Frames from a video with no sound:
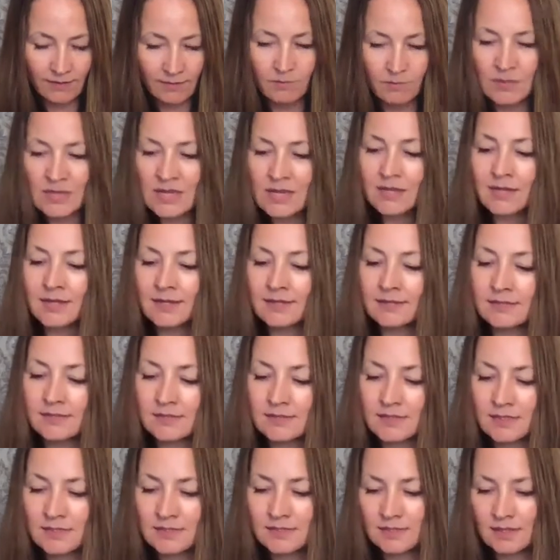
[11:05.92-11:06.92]
being
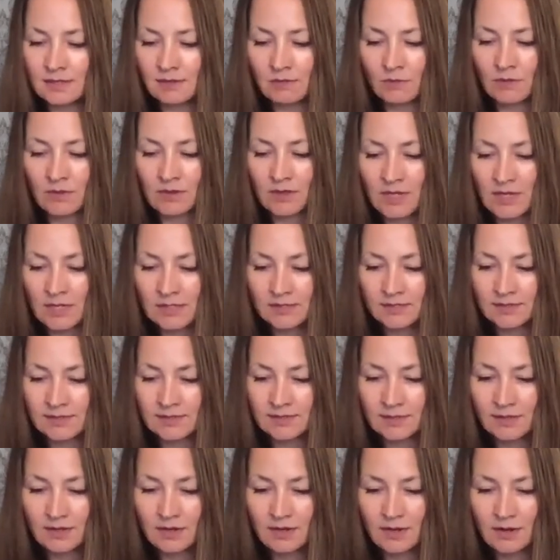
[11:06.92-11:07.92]
consistent with this,
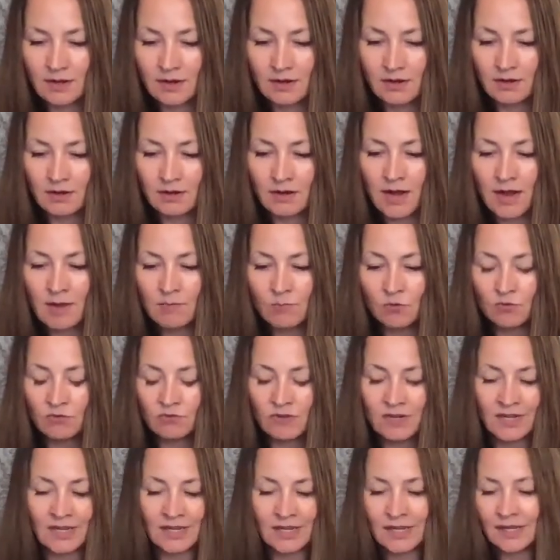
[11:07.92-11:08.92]
not
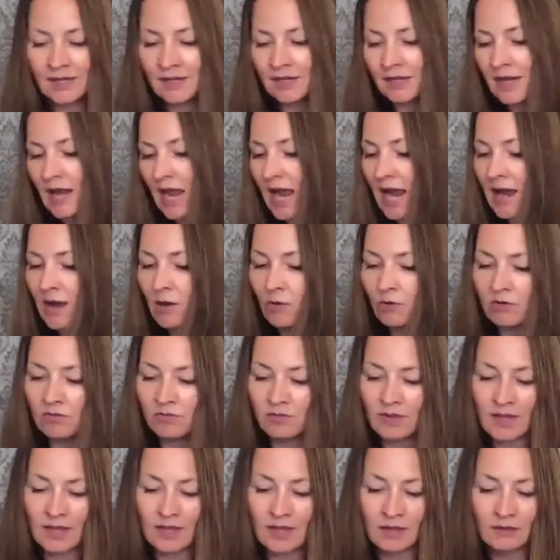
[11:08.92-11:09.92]
moving in and out of
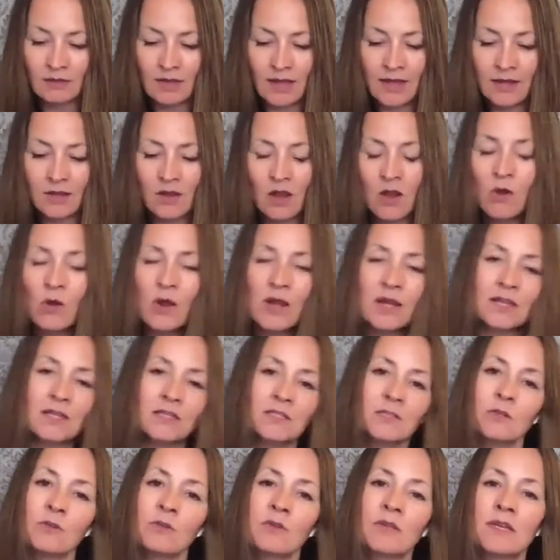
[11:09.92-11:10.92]
it like, oh, I could
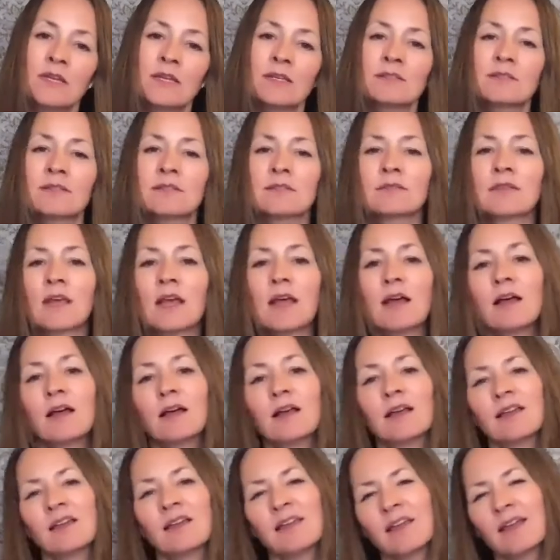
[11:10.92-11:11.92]
do this.
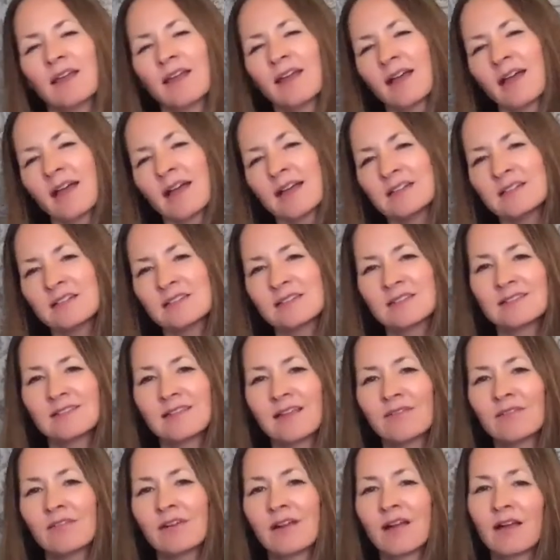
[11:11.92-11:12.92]
Yeah, I just
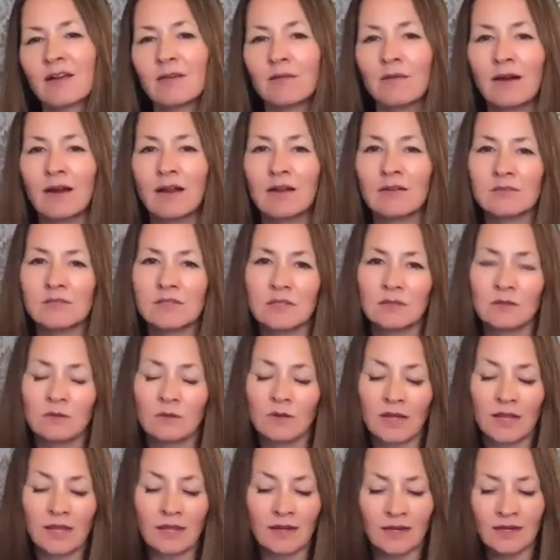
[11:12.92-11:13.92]
never got around to
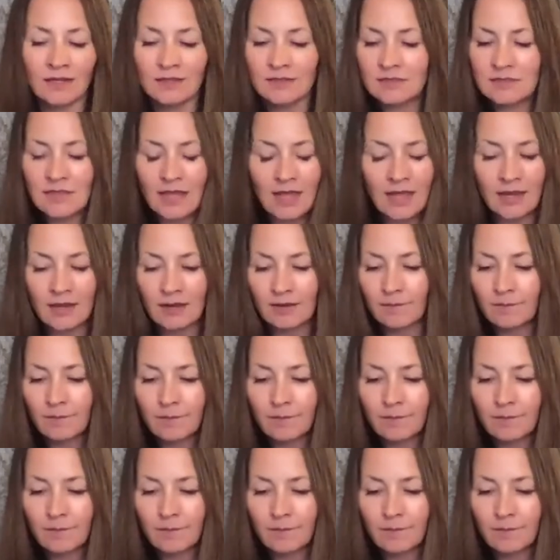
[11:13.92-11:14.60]
it. It's like,